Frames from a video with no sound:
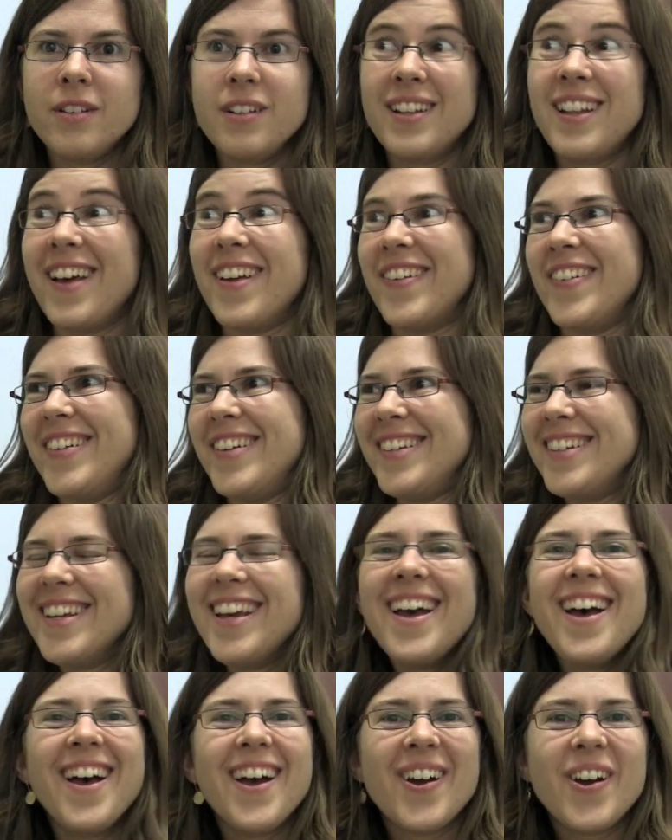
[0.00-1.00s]
cluttered
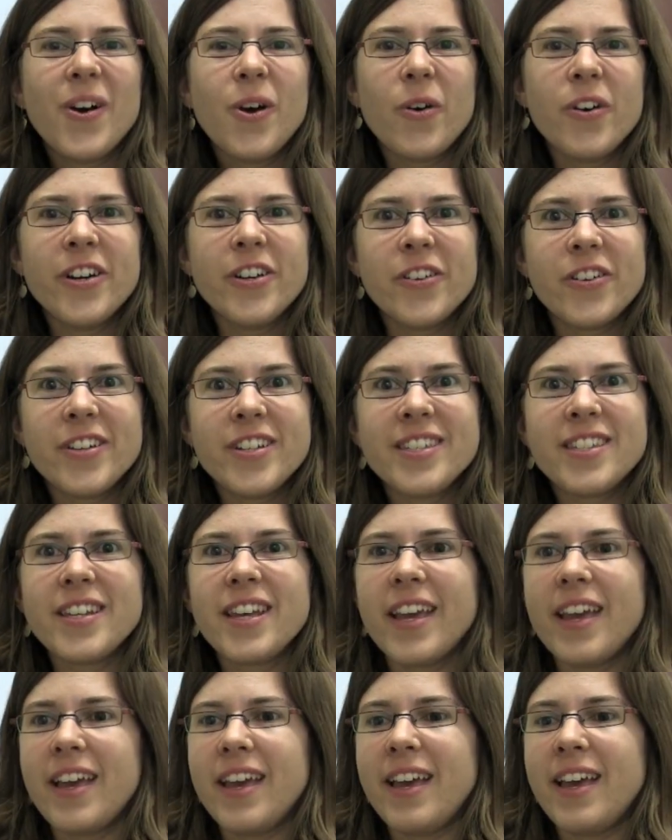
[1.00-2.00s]

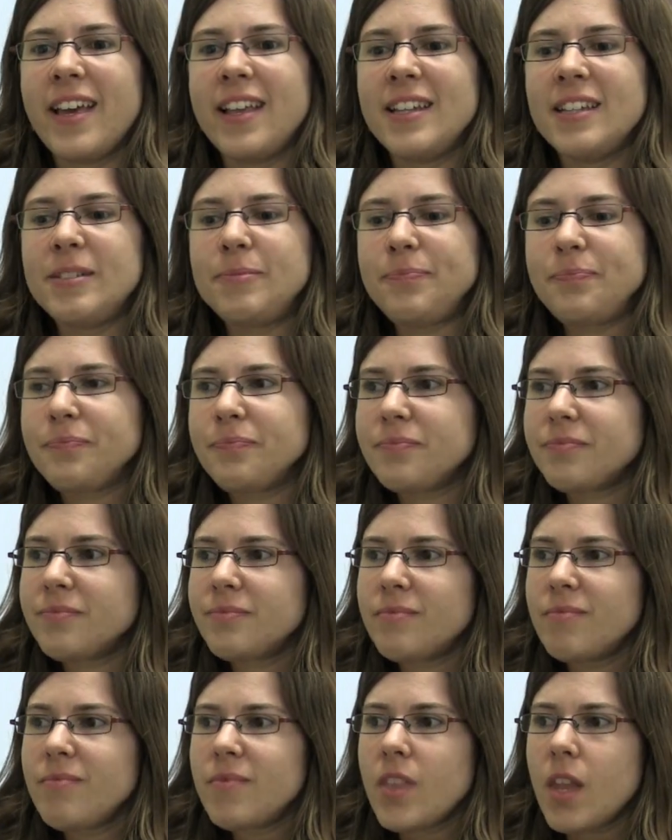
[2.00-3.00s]
corridors and
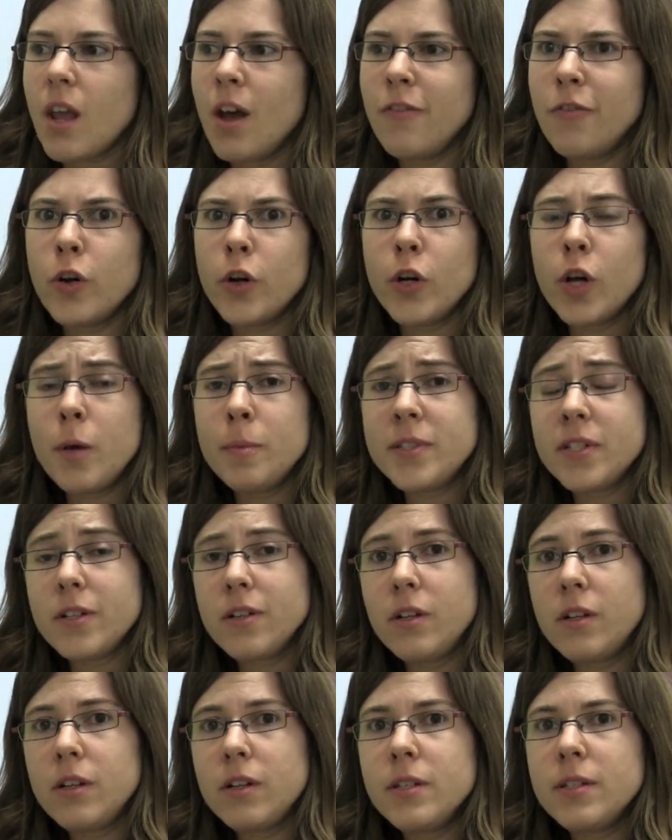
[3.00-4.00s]
avoid
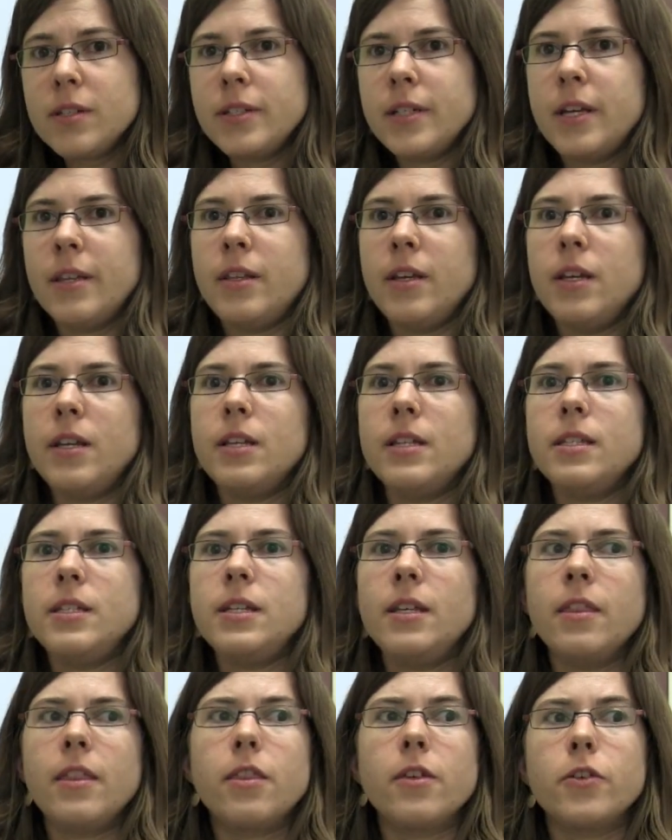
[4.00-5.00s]
obstacles, and they can
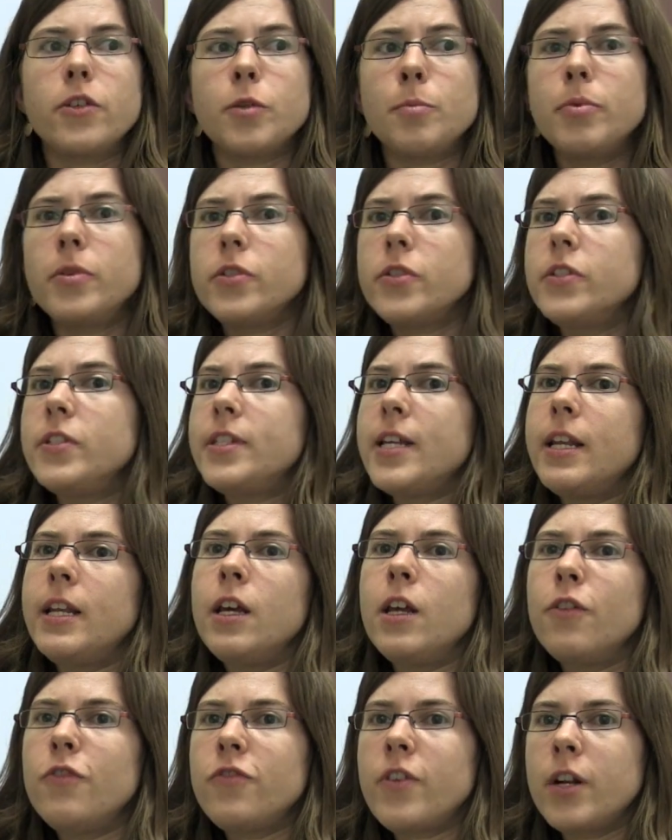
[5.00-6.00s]
see that there's a person
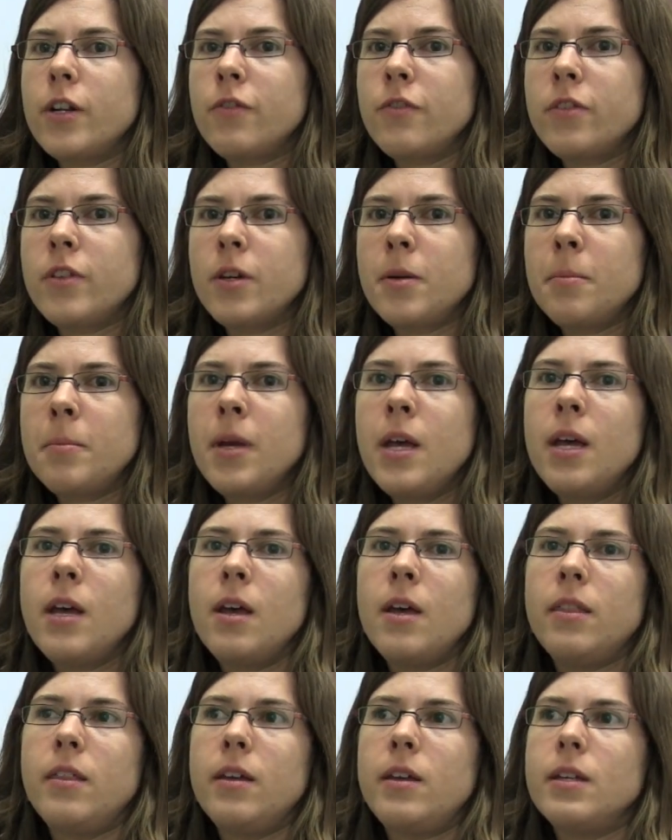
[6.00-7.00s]
standing in front of them.
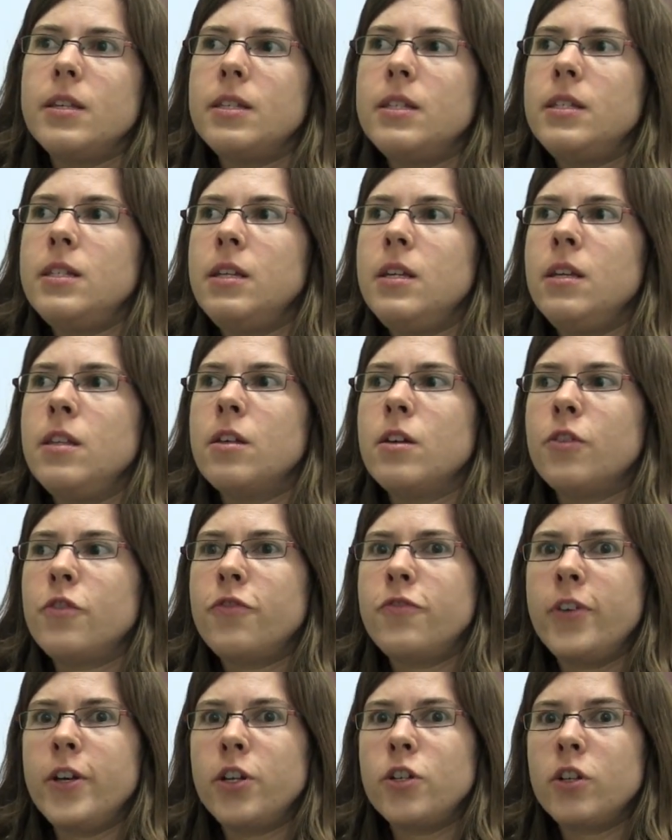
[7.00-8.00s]
They can see their
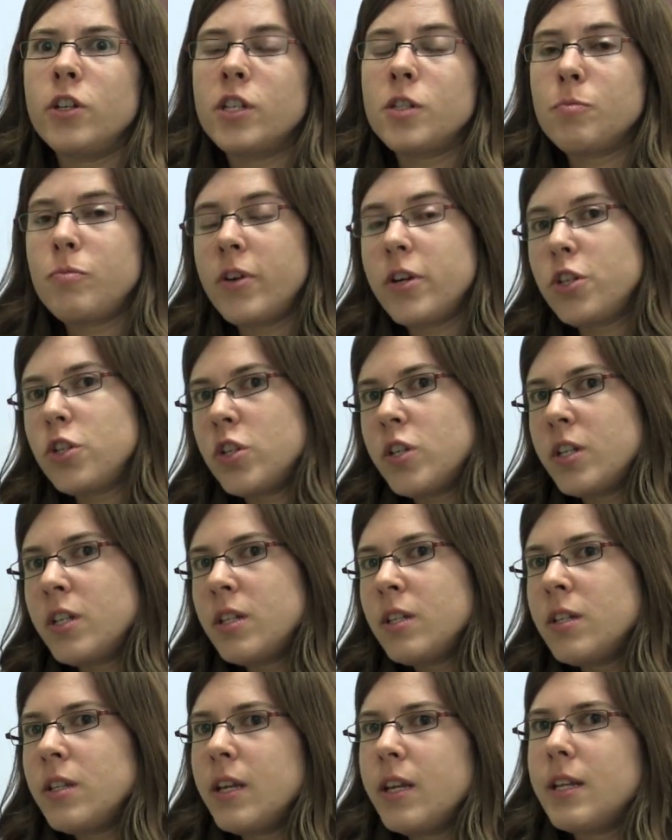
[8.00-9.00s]
facial
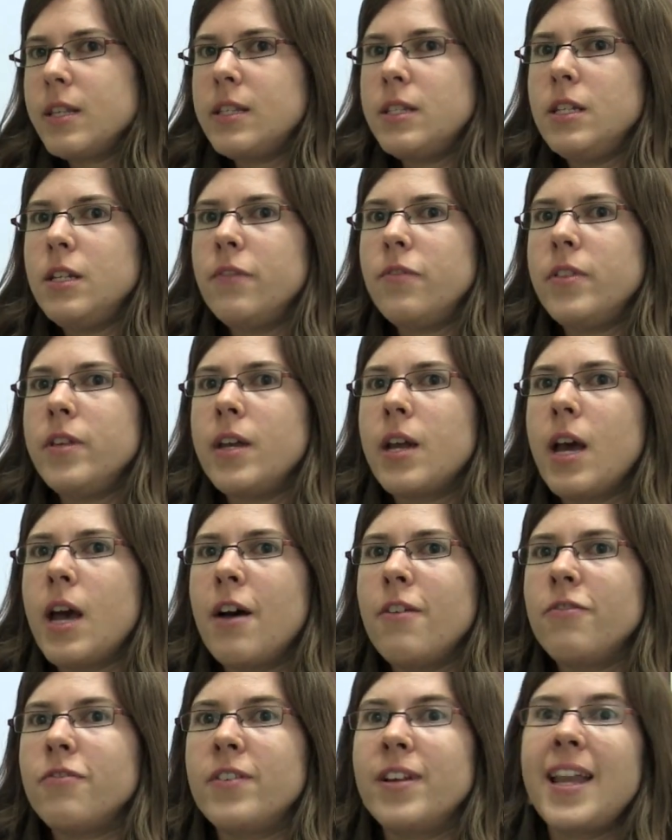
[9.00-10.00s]
expression. They can see if they
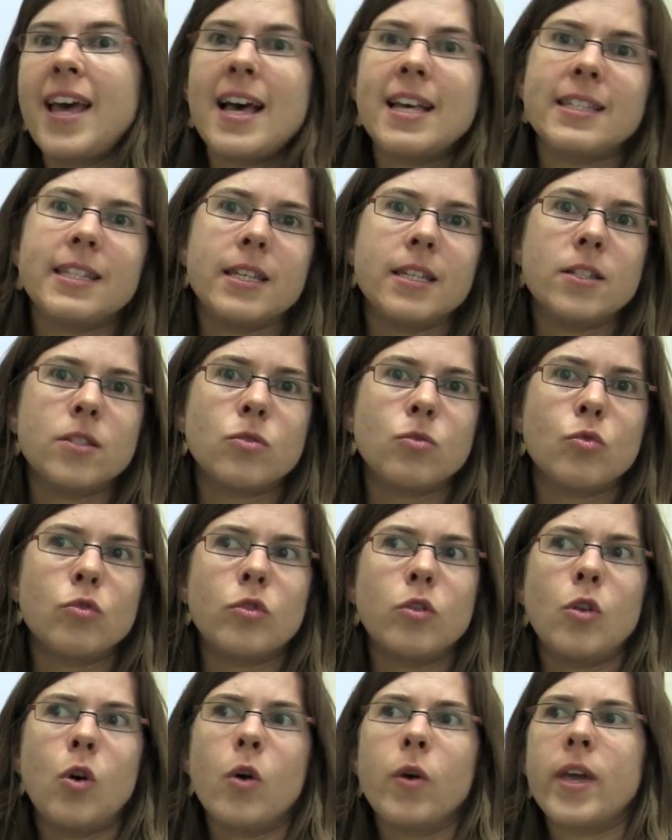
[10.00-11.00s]
have glasses
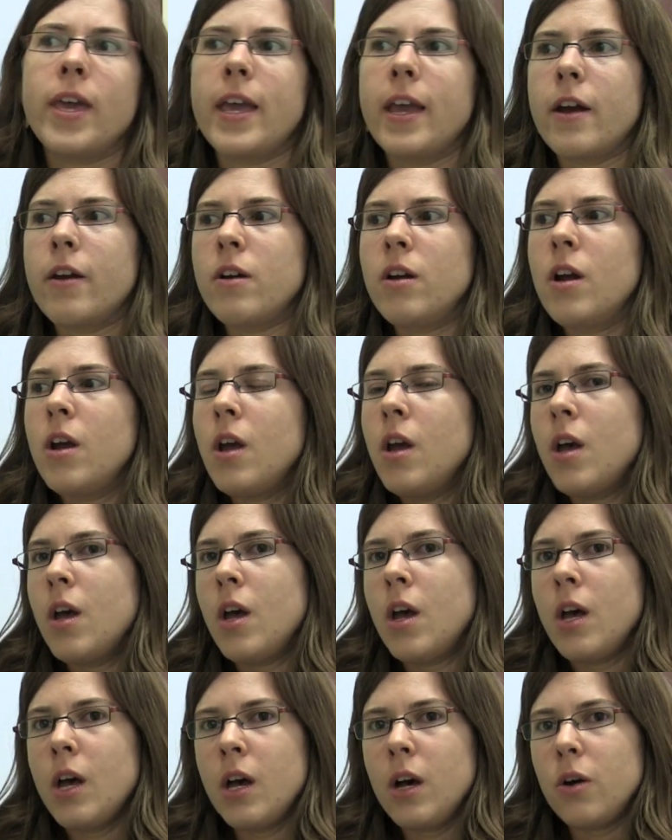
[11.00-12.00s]
or long hair,
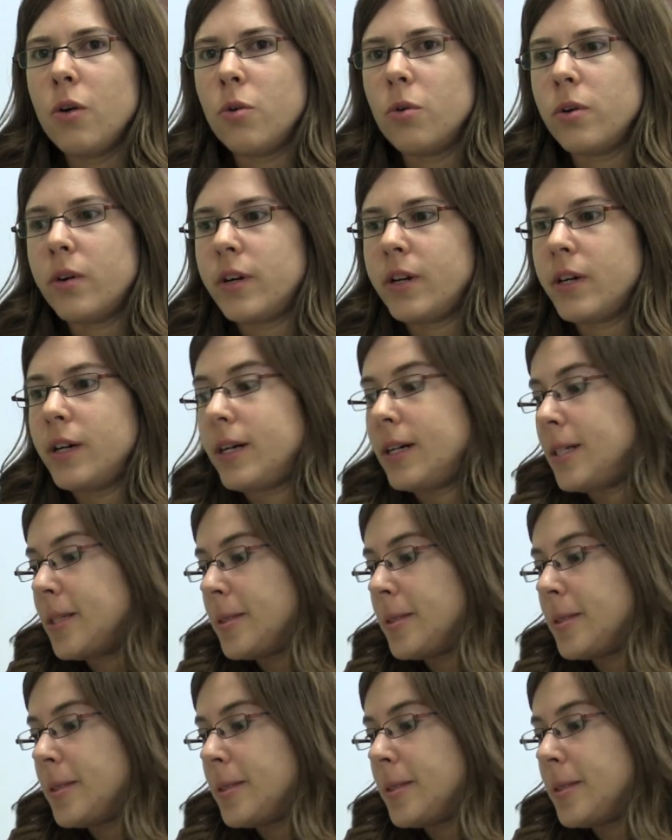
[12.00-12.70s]
or